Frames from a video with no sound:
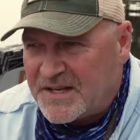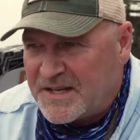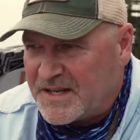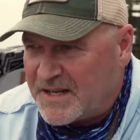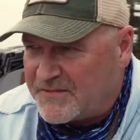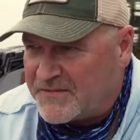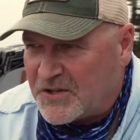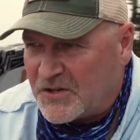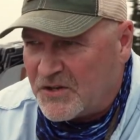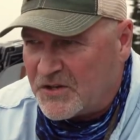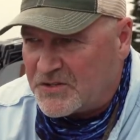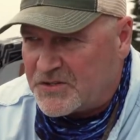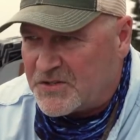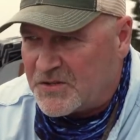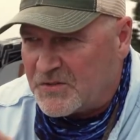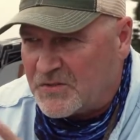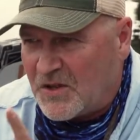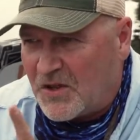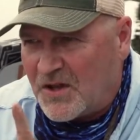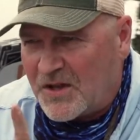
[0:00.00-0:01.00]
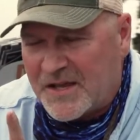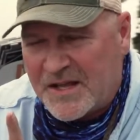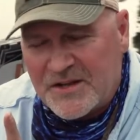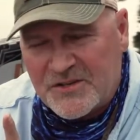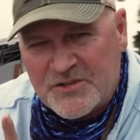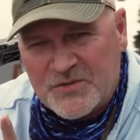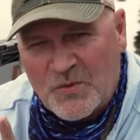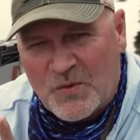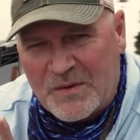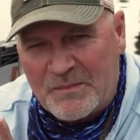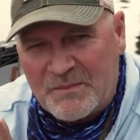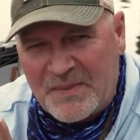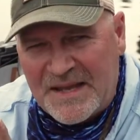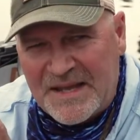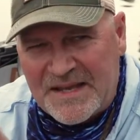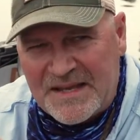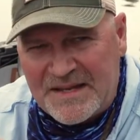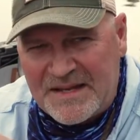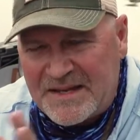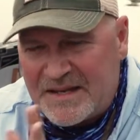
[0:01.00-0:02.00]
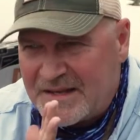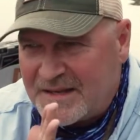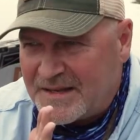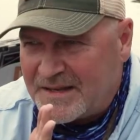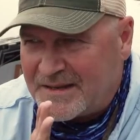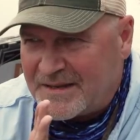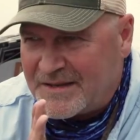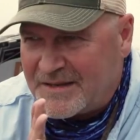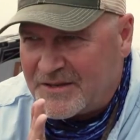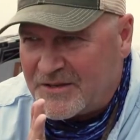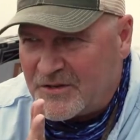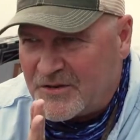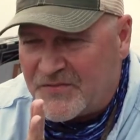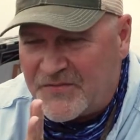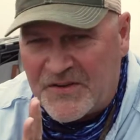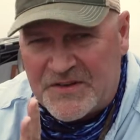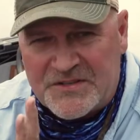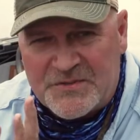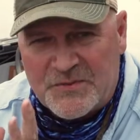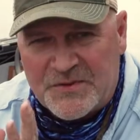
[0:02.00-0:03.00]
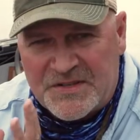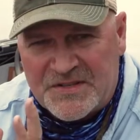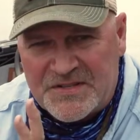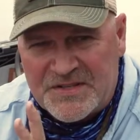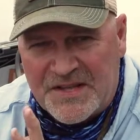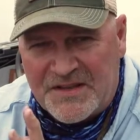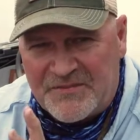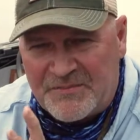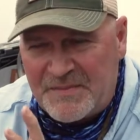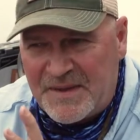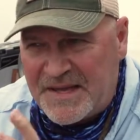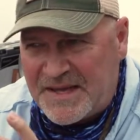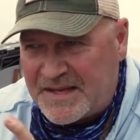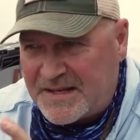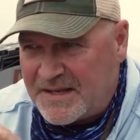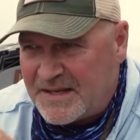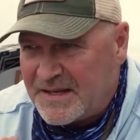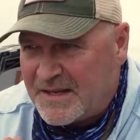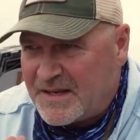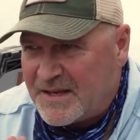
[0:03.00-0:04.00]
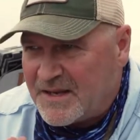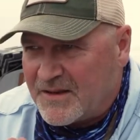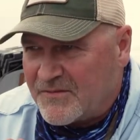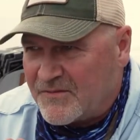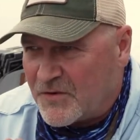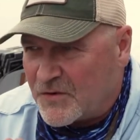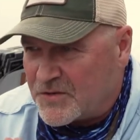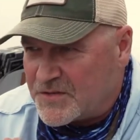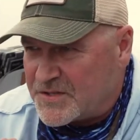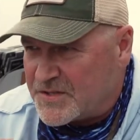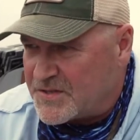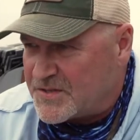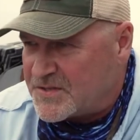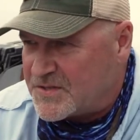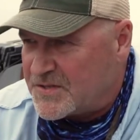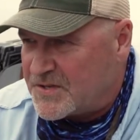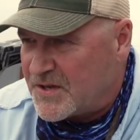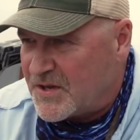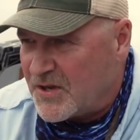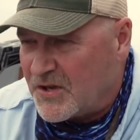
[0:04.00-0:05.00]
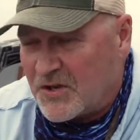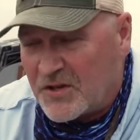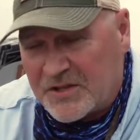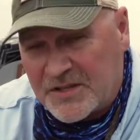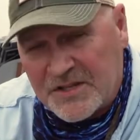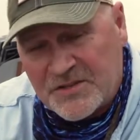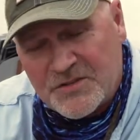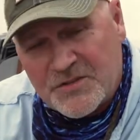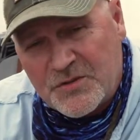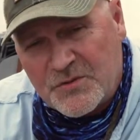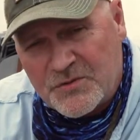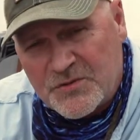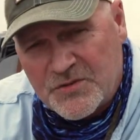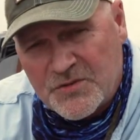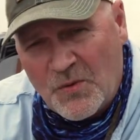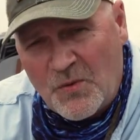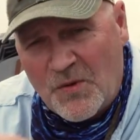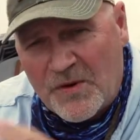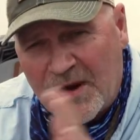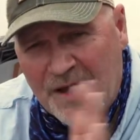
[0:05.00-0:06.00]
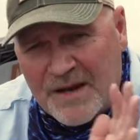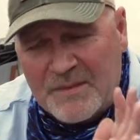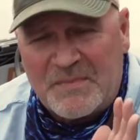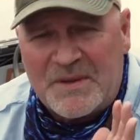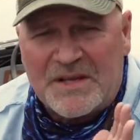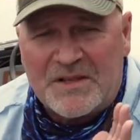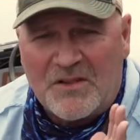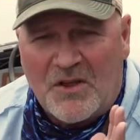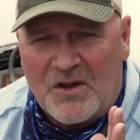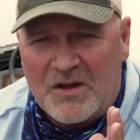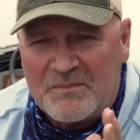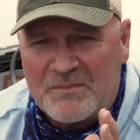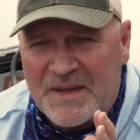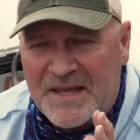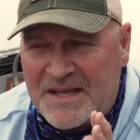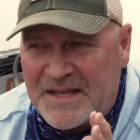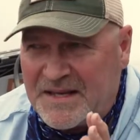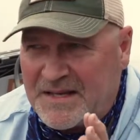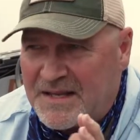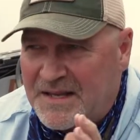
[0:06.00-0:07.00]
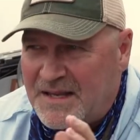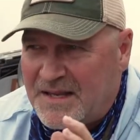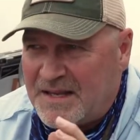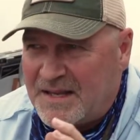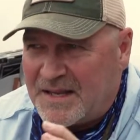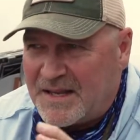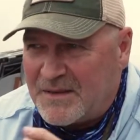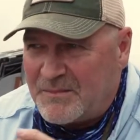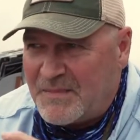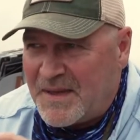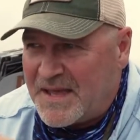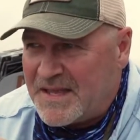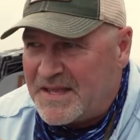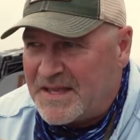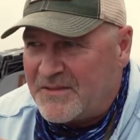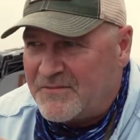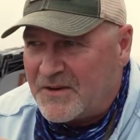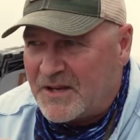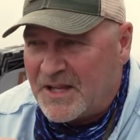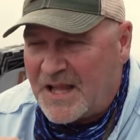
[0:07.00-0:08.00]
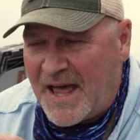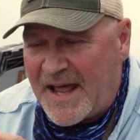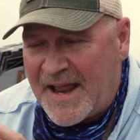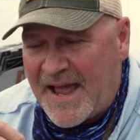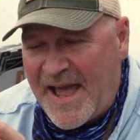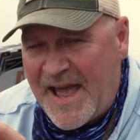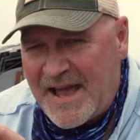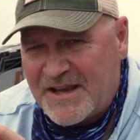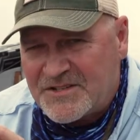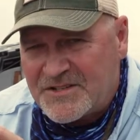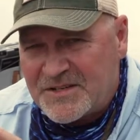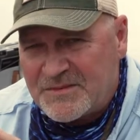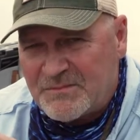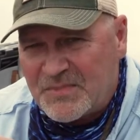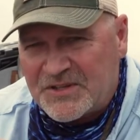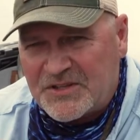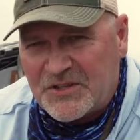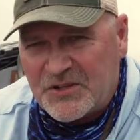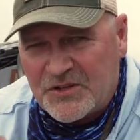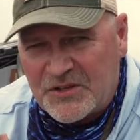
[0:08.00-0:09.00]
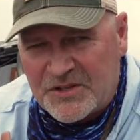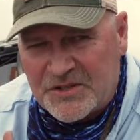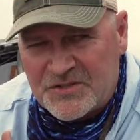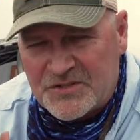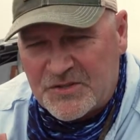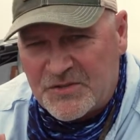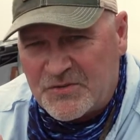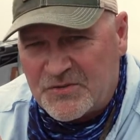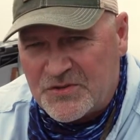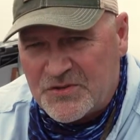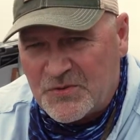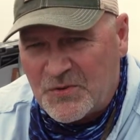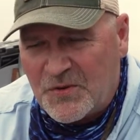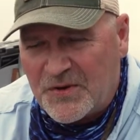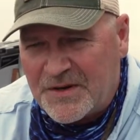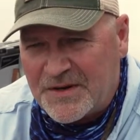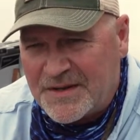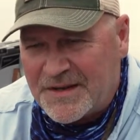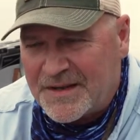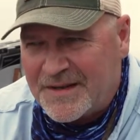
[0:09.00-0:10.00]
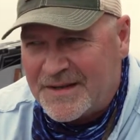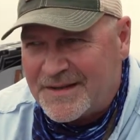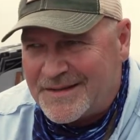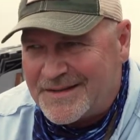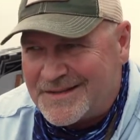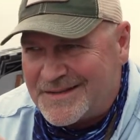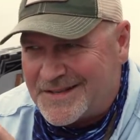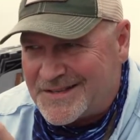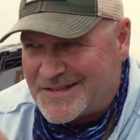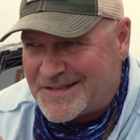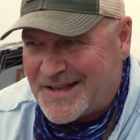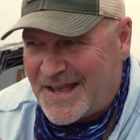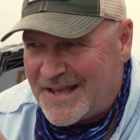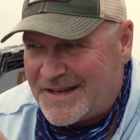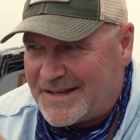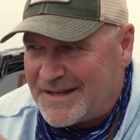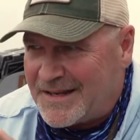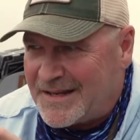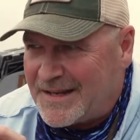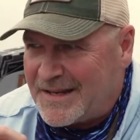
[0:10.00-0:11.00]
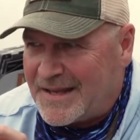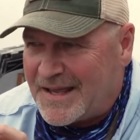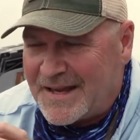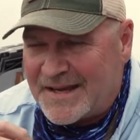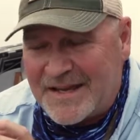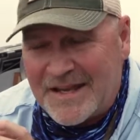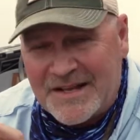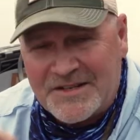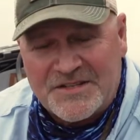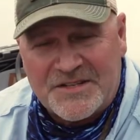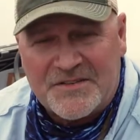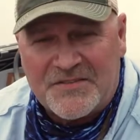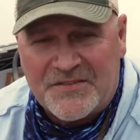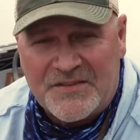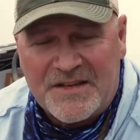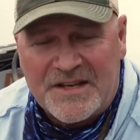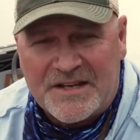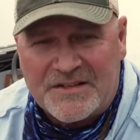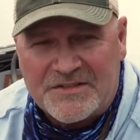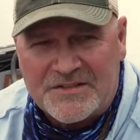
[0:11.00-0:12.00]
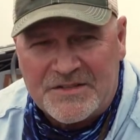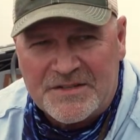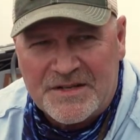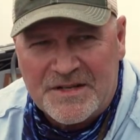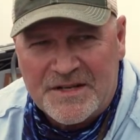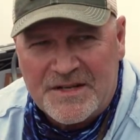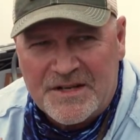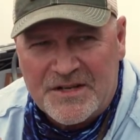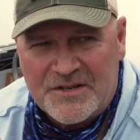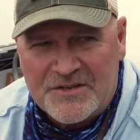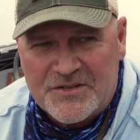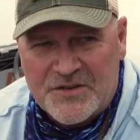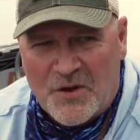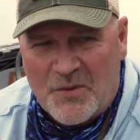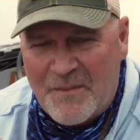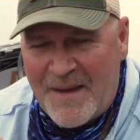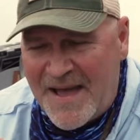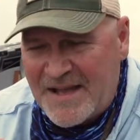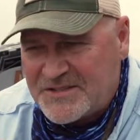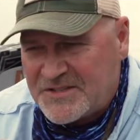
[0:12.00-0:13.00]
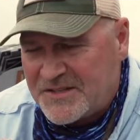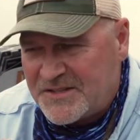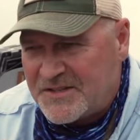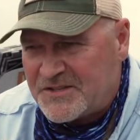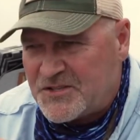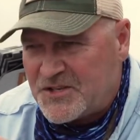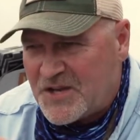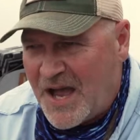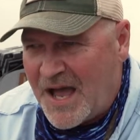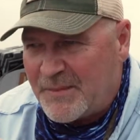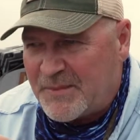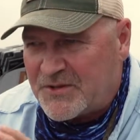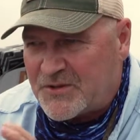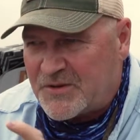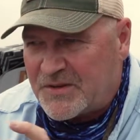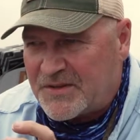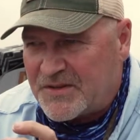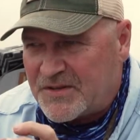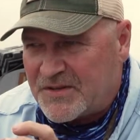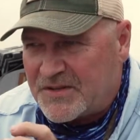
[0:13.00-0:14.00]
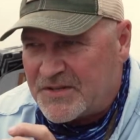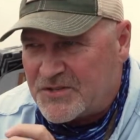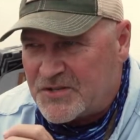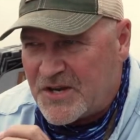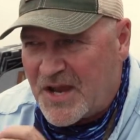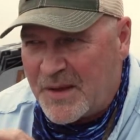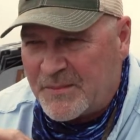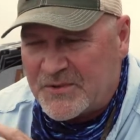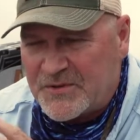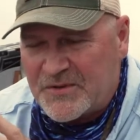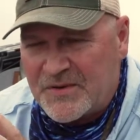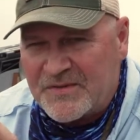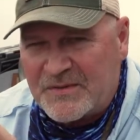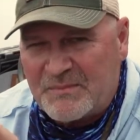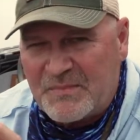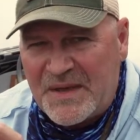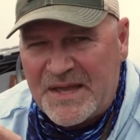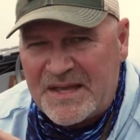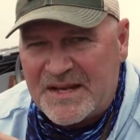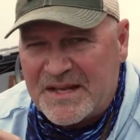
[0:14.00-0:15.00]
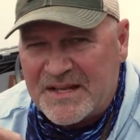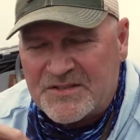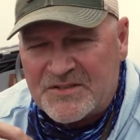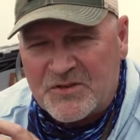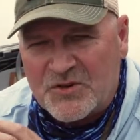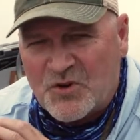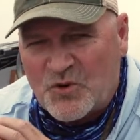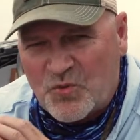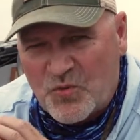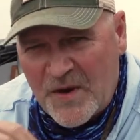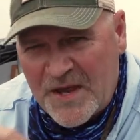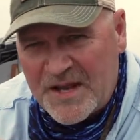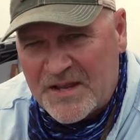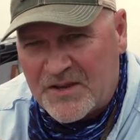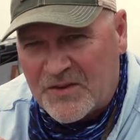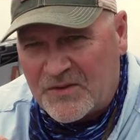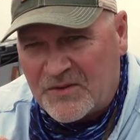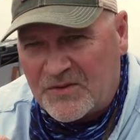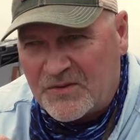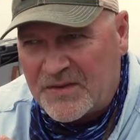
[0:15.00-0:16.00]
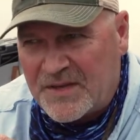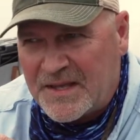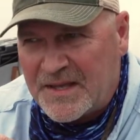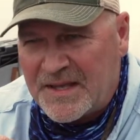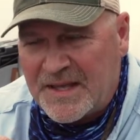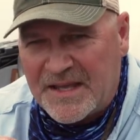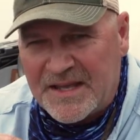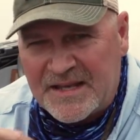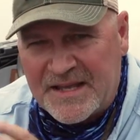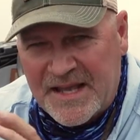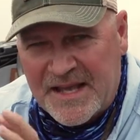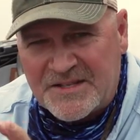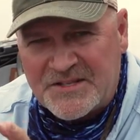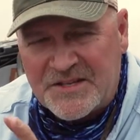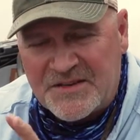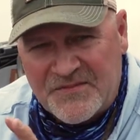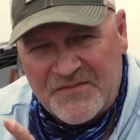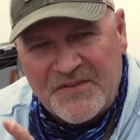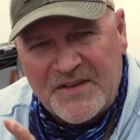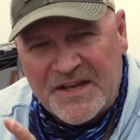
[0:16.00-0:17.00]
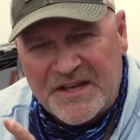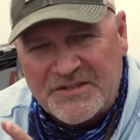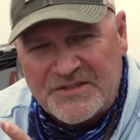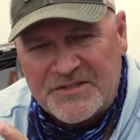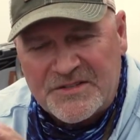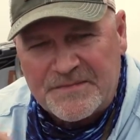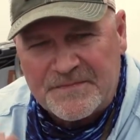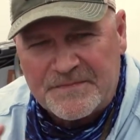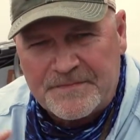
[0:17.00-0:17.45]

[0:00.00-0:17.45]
If the hook's too long on a short bait, you're fishing with a stiff bait, versus a hook that's too short on a big long bait. It may give it a lot of action, but the hook is too short to set and catch the fish. So matching the geometry to the geometry of the bait is critical in catching fish.